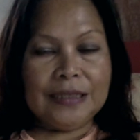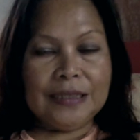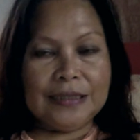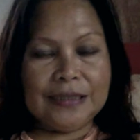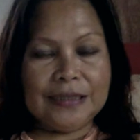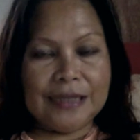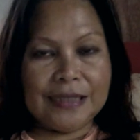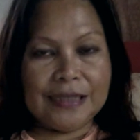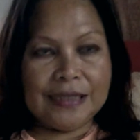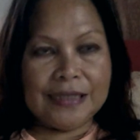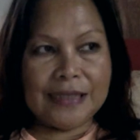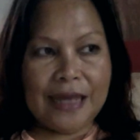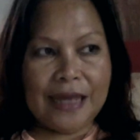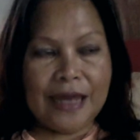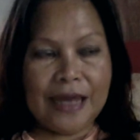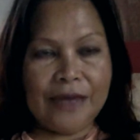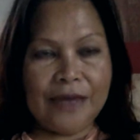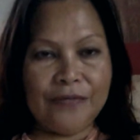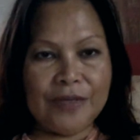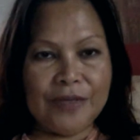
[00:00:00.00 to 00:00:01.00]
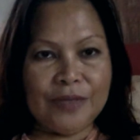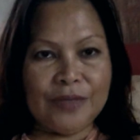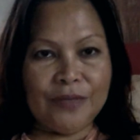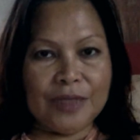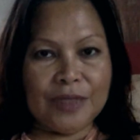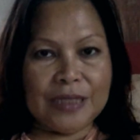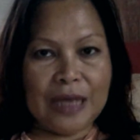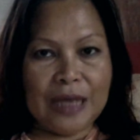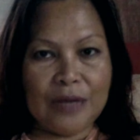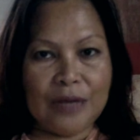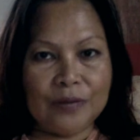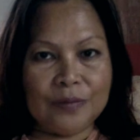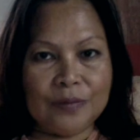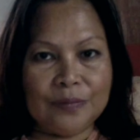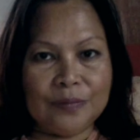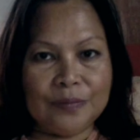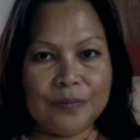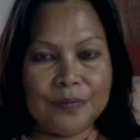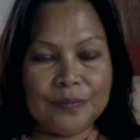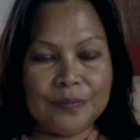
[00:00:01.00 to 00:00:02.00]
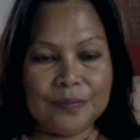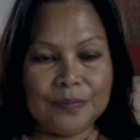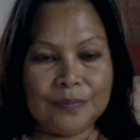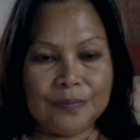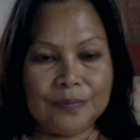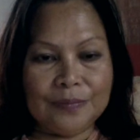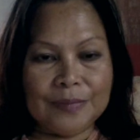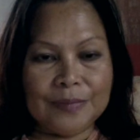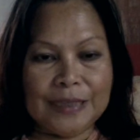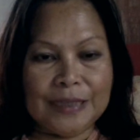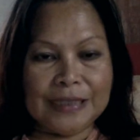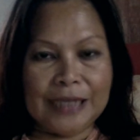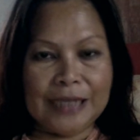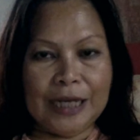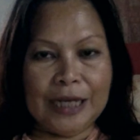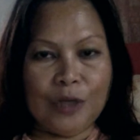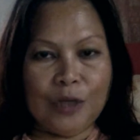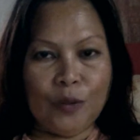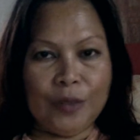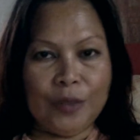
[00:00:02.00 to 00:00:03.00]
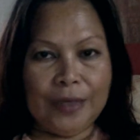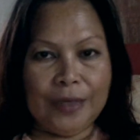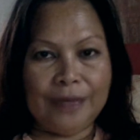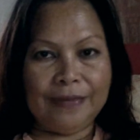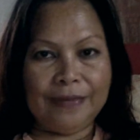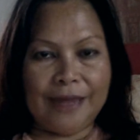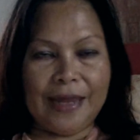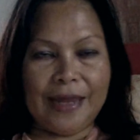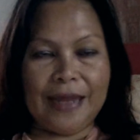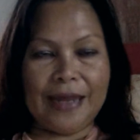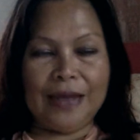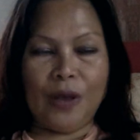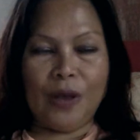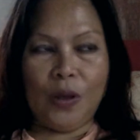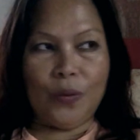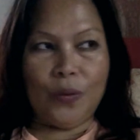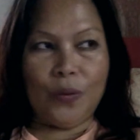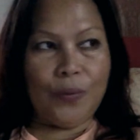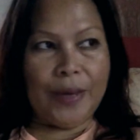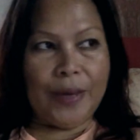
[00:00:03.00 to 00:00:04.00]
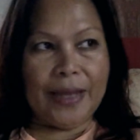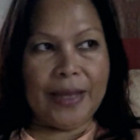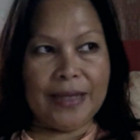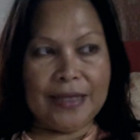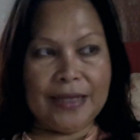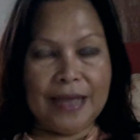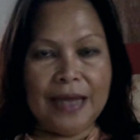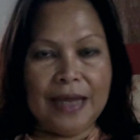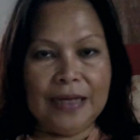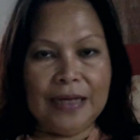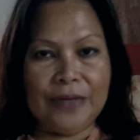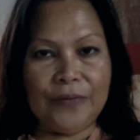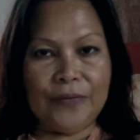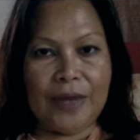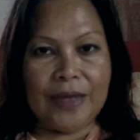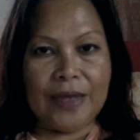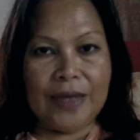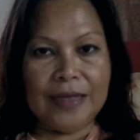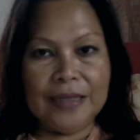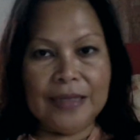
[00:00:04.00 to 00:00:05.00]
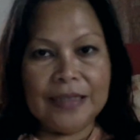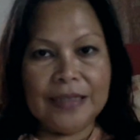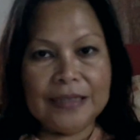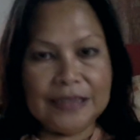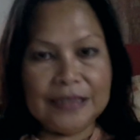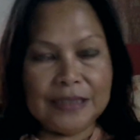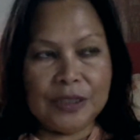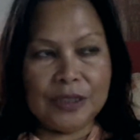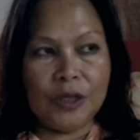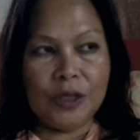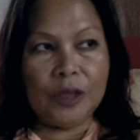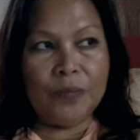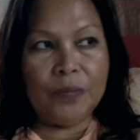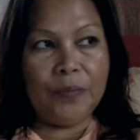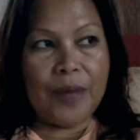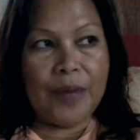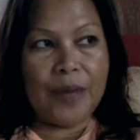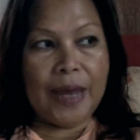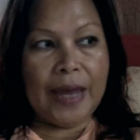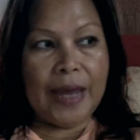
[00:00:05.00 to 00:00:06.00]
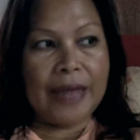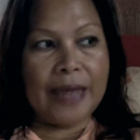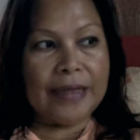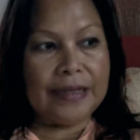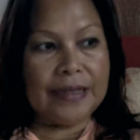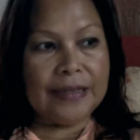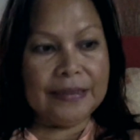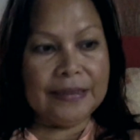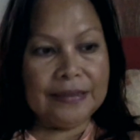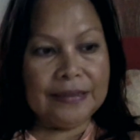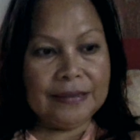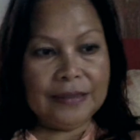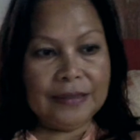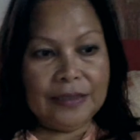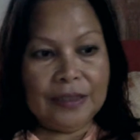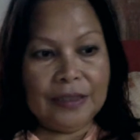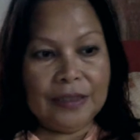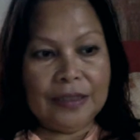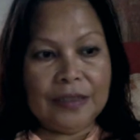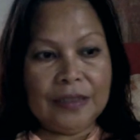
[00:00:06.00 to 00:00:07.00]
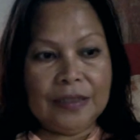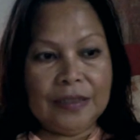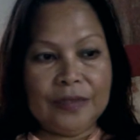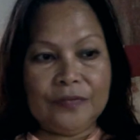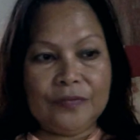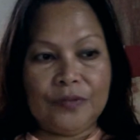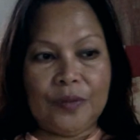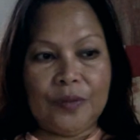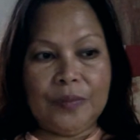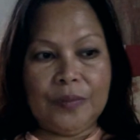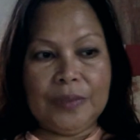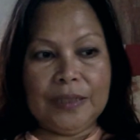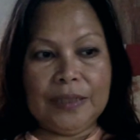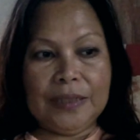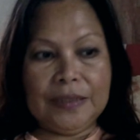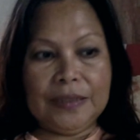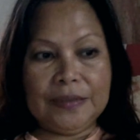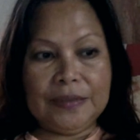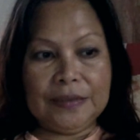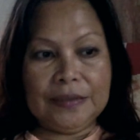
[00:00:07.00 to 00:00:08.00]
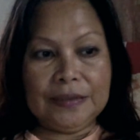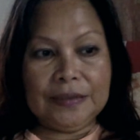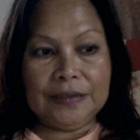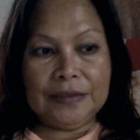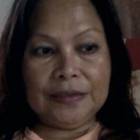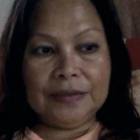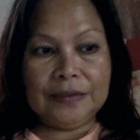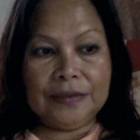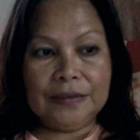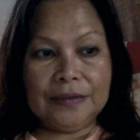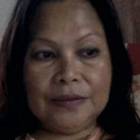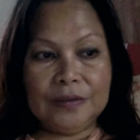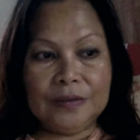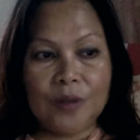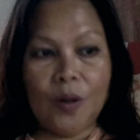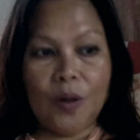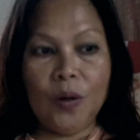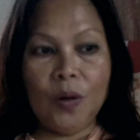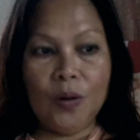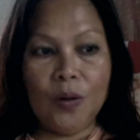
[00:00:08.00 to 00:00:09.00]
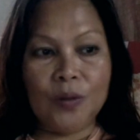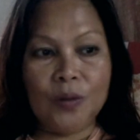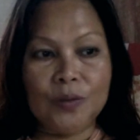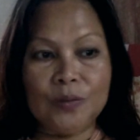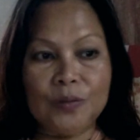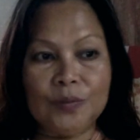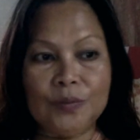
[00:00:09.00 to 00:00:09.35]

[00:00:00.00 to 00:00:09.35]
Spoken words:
just have it without this annoying thing. Oh well, anyway, just got back from the old